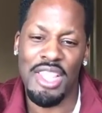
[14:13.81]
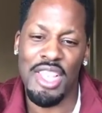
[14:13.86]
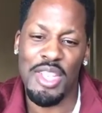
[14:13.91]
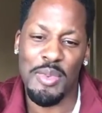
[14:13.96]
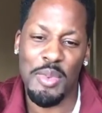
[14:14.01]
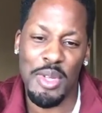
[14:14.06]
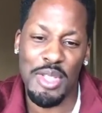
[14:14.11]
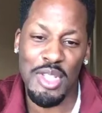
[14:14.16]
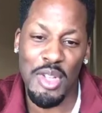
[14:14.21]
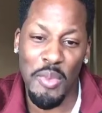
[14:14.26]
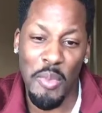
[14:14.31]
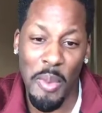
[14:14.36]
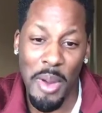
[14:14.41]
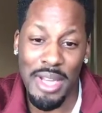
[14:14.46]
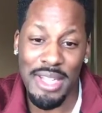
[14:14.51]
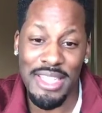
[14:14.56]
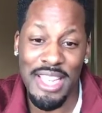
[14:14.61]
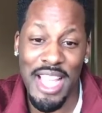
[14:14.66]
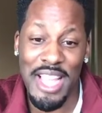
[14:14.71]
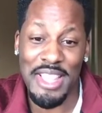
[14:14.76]
And this was the
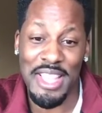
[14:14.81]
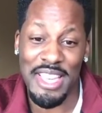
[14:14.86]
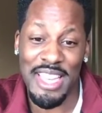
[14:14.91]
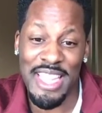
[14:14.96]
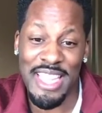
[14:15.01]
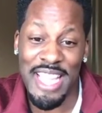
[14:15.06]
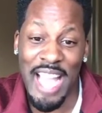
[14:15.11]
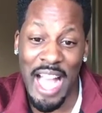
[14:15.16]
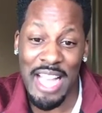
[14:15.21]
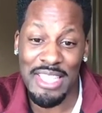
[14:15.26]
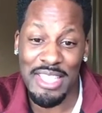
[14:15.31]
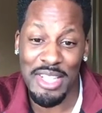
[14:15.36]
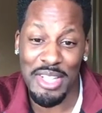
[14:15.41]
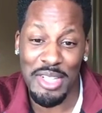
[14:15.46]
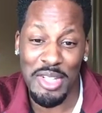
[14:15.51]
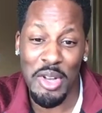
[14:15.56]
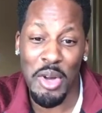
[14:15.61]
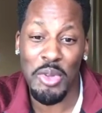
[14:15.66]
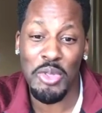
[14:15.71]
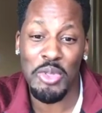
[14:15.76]
one day that he
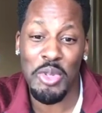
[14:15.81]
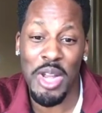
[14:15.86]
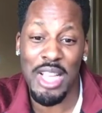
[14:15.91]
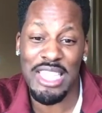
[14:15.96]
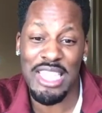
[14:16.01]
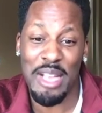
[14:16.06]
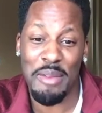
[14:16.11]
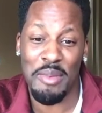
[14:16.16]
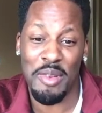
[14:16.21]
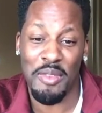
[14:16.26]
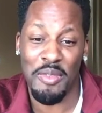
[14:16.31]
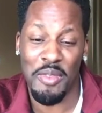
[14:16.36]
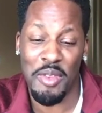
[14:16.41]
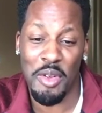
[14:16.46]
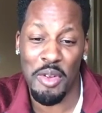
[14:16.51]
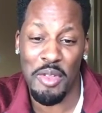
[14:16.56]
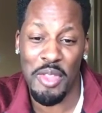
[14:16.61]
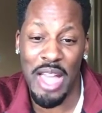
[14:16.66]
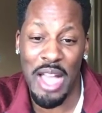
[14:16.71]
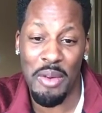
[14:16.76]
got to go dress up
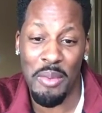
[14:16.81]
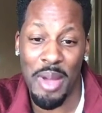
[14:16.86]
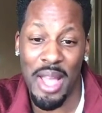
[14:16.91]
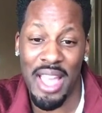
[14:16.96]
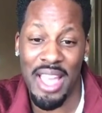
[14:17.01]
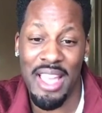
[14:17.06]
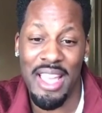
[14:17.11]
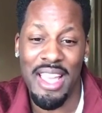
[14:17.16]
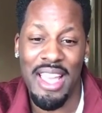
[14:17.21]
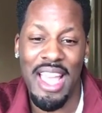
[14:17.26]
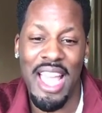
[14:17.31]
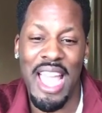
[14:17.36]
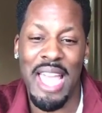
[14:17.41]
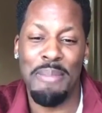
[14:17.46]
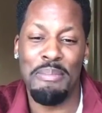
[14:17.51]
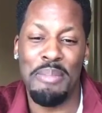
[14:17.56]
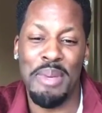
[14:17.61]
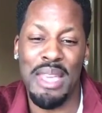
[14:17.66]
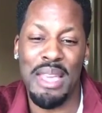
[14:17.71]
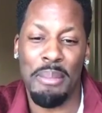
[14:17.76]
and feel that way
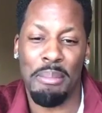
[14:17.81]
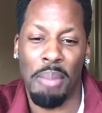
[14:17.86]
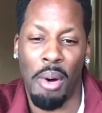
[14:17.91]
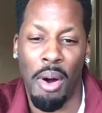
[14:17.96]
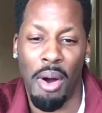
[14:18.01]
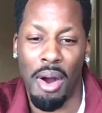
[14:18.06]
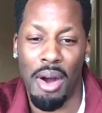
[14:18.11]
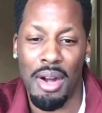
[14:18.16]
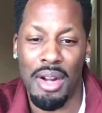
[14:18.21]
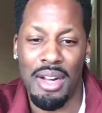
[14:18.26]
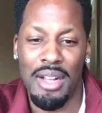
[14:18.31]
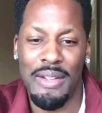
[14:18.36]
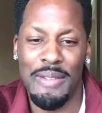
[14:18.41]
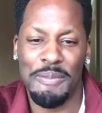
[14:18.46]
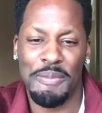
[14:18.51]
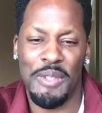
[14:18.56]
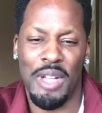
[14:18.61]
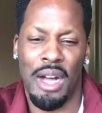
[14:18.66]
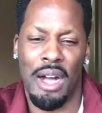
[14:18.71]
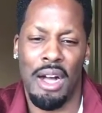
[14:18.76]
and be a
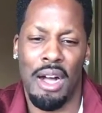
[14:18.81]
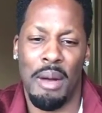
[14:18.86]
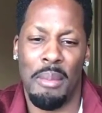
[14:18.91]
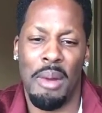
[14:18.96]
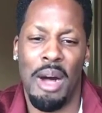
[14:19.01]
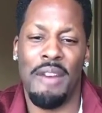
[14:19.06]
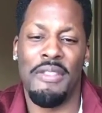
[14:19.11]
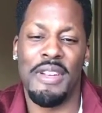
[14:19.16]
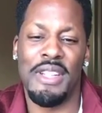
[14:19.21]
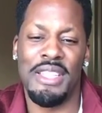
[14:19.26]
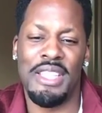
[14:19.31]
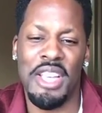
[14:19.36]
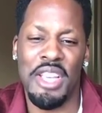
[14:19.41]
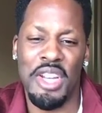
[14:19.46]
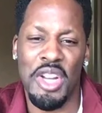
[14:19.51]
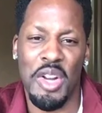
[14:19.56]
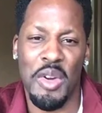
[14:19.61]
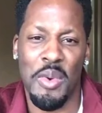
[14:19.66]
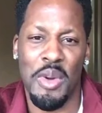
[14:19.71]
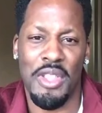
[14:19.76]
part of a
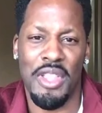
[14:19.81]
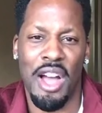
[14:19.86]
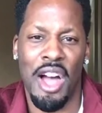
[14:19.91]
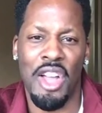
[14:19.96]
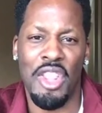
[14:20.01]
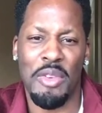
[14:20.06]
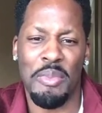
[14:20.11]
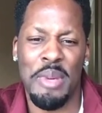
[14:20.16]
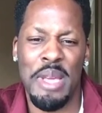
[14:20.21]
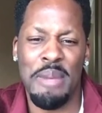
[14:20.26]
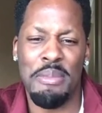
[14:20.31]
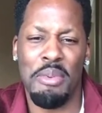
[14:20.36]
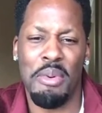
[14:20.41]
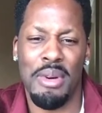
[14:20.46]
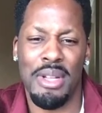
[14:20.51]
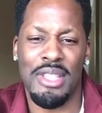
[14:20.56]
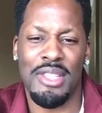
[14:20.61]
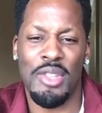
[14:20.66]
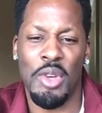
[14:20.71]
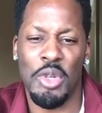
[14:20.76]
dinner with other
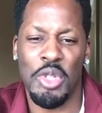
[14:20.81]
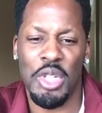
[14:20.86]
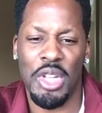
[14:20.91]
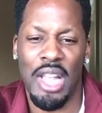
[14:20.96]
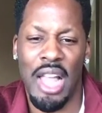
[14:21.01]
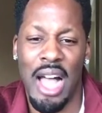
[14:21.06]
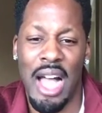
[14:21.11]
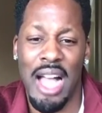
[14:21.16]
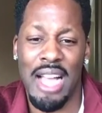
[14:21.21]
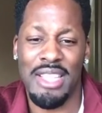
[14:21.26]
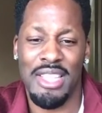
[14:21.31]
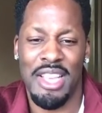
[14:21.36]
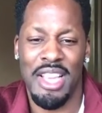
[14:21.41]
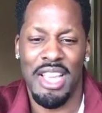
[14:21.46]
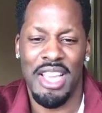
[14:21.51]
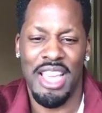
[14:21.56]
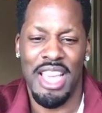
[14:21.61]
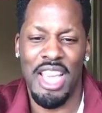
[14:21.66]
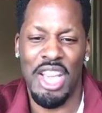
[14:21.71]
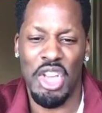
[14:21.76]
people and
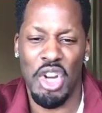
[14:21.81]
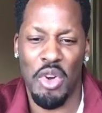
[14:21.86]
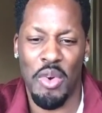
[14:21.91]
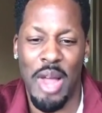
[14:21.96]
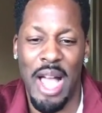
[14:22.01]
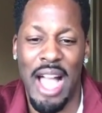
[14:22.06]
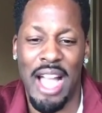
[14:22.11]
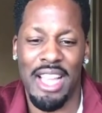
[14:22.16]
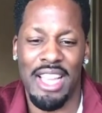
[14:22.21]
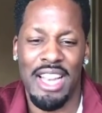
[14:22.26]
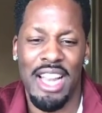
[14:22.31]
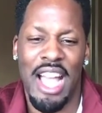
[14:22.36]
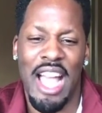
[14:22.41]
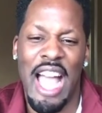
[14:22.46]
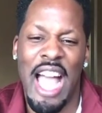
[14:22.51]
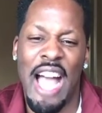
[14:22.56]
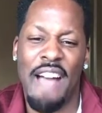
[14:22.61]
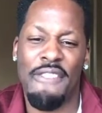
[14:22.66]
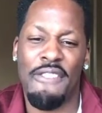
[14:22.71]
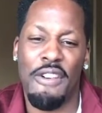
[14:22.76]
socialize,
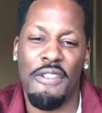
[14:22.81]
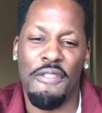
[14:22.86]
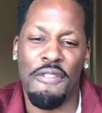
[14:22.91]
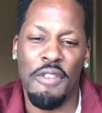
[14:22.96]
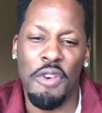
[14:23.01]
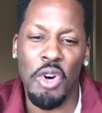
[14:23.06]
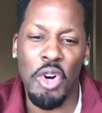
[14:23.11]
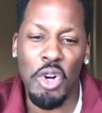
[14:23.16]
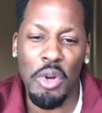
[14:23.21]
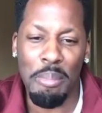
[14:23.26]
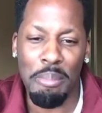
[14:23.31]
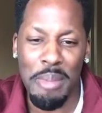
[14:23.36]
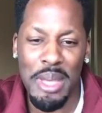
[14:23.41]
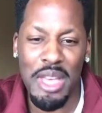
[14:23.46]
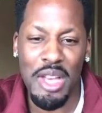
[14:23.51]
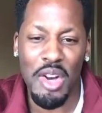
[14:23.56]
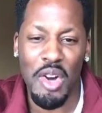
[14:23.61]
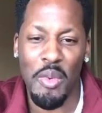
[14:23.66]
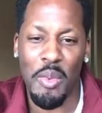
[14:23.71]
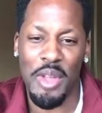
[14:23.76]
interact, have a full
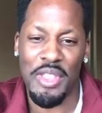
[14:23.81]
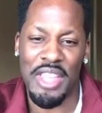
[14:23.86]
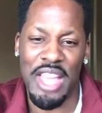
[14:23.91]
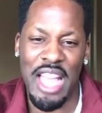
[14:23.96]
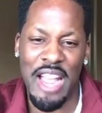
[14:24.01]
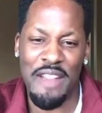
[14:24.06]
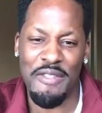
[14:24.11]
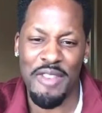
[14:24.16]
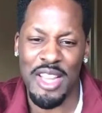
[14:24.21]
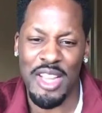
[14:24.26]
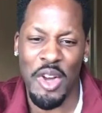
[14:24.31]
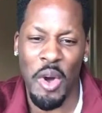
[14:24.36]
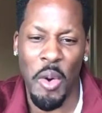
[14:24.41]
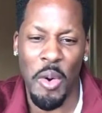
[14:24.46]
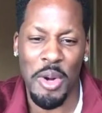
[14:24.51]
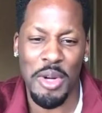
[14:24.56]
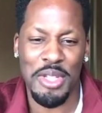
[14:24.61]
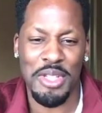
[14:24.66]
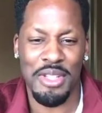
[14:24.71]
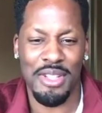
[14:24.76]
meal with every
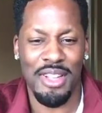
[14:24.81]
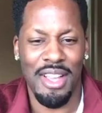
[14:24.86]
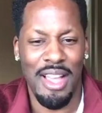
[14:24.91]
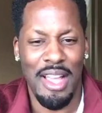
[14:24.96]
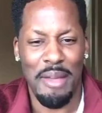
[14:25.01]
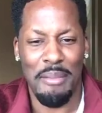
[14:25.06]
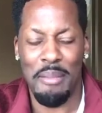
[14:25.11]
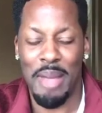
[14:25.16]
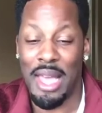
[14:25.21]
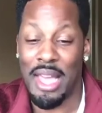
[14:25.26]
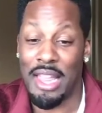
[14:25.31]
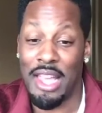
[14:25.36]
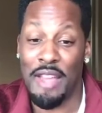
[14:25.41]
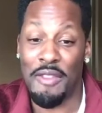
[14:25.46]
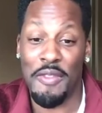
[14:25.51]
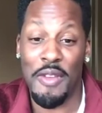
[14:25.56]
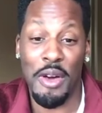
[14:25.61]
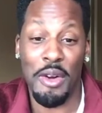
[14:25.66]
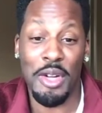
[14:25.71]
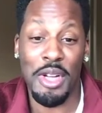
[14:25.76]
course. And
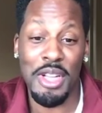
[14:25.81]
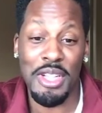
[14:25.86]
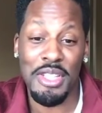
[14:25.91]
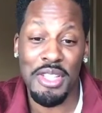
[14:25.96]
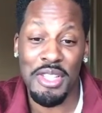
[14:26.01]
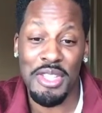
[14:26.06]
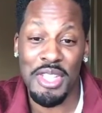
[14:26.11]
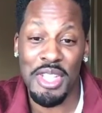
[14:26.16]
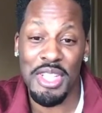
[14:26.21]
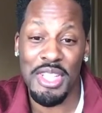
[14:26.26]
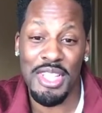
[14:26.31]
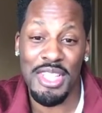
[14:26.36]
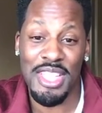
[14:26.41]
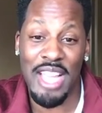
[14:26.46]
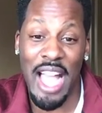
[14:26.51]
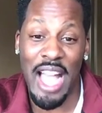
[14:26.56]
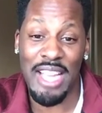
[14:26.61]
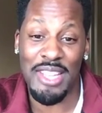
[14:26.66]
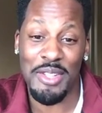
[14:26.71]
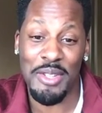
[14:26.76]
man, it felt good to see
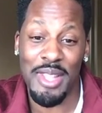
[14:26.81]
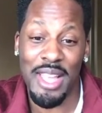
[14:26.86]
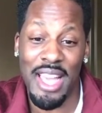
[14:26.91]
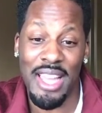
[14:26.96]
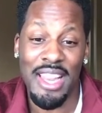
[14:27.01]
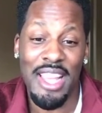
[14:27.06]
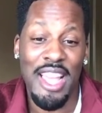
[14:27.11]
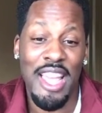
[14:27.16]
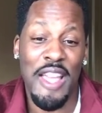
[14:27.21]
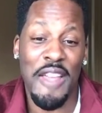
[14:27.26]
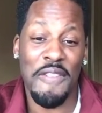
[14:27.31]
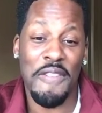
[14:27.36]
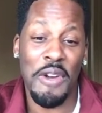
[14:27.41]
this guy do that.